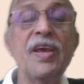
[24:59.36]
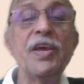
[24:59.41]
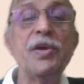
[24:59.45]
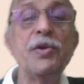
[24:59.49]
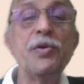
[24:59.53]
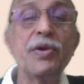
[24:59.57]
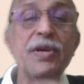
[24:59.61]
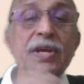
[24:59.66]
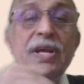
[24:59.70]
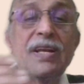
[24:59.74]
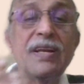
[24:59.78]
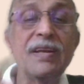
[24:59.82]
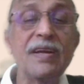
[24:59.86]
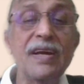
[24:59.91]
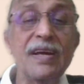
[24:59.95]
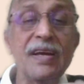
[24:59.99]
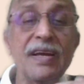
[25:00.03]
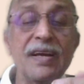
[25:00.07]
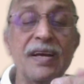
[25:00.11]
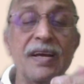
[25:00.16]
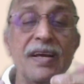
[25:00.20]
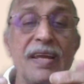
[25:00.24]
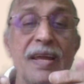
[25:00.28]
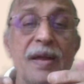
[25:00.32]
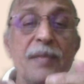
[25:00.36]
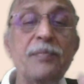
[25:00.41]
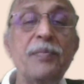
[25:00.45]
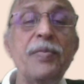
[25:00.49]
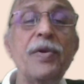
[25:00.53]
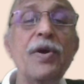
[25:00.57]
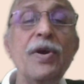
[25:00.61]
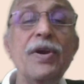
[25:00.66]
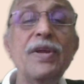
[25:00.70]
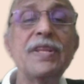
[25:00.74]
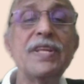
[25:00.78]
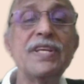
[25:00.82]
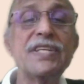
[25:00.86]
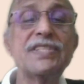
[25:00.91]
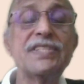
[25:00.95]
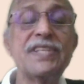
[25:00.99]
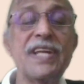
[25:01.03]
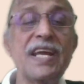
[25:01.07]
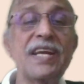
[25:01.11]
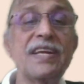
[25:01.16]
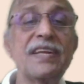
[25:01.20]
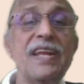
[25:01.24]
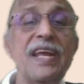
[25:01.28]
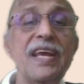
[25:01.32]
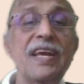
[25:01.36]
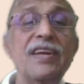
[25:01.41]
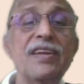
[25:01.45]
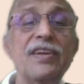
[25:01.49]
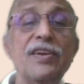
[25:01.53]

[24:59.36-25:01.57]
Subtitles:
You can employ this technique